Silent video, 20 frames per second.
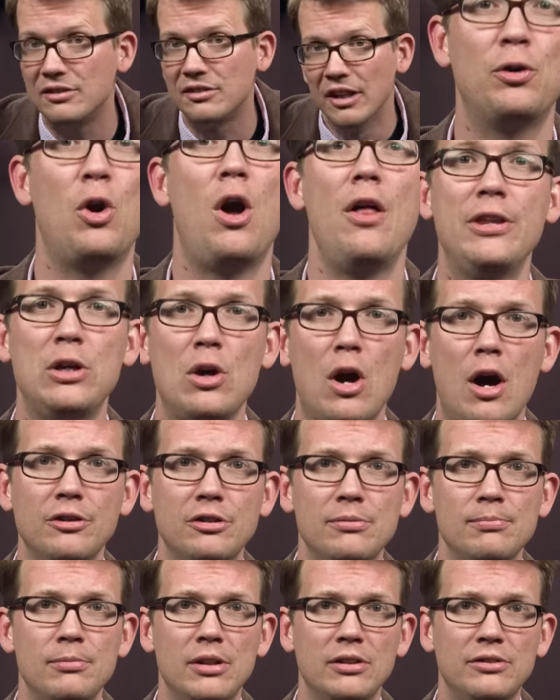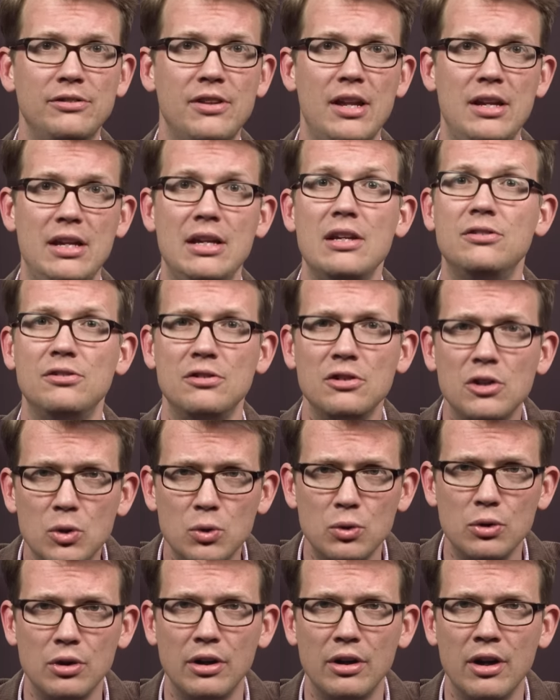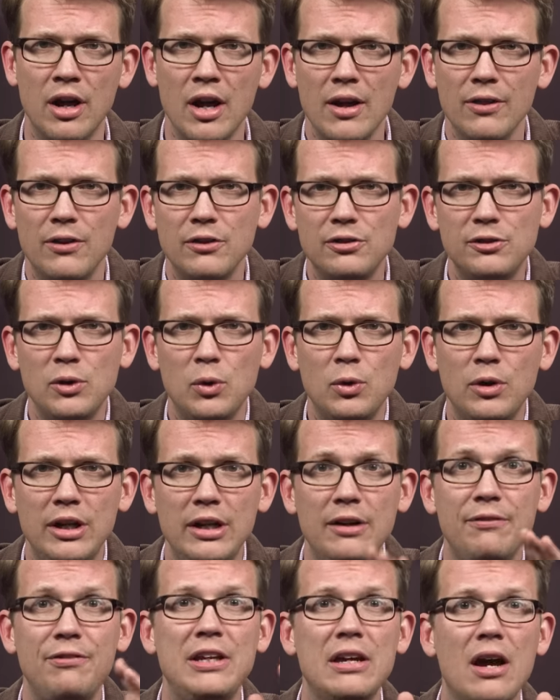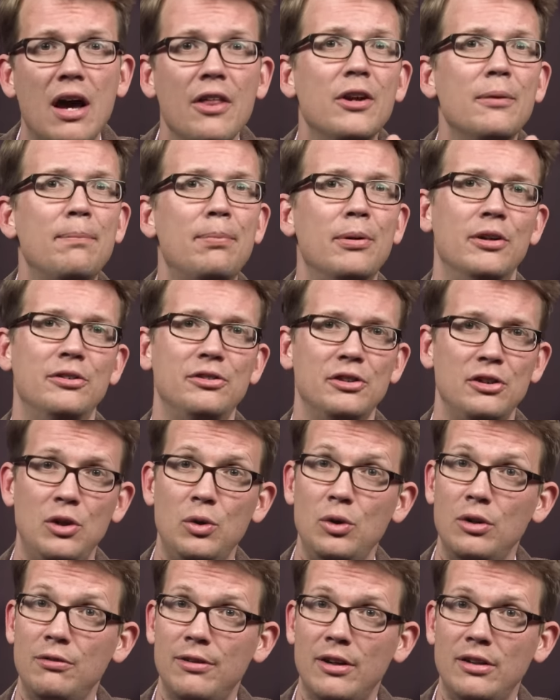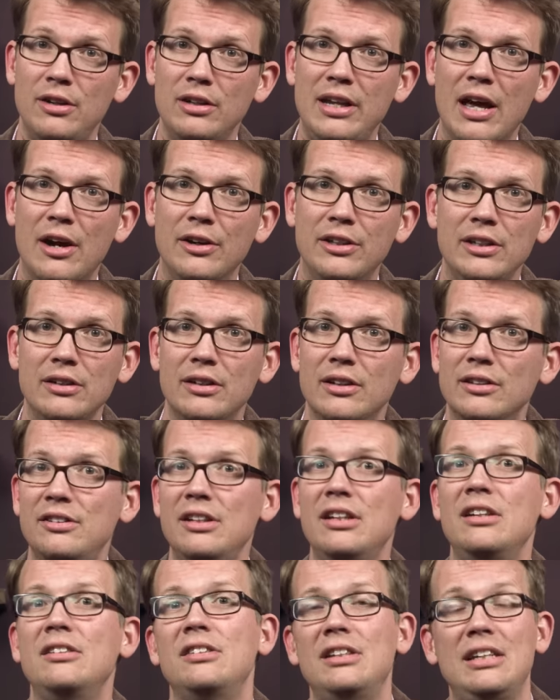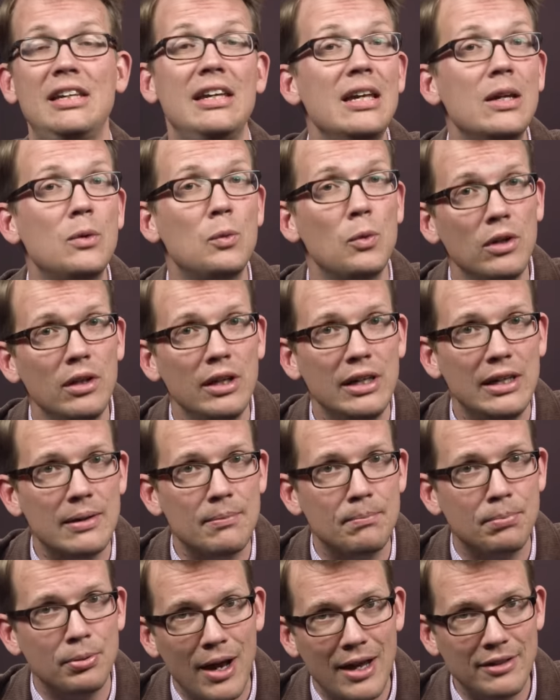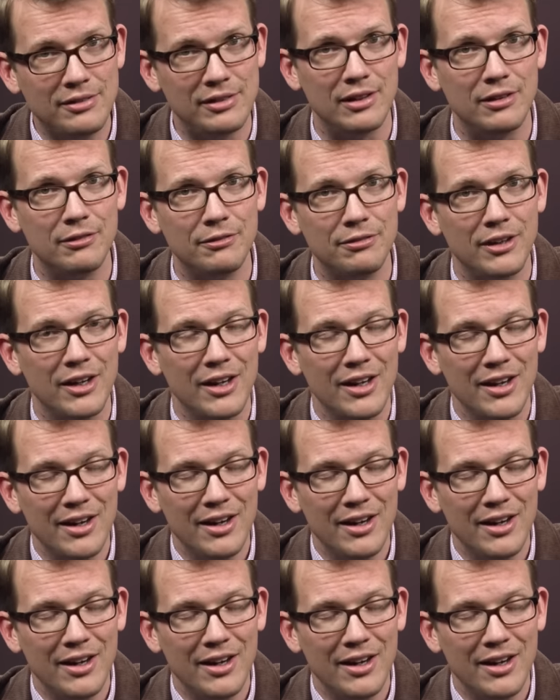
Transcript: Now, for all the awesomeness that is Newton, the story of the other person who invented calculus is equally impressive.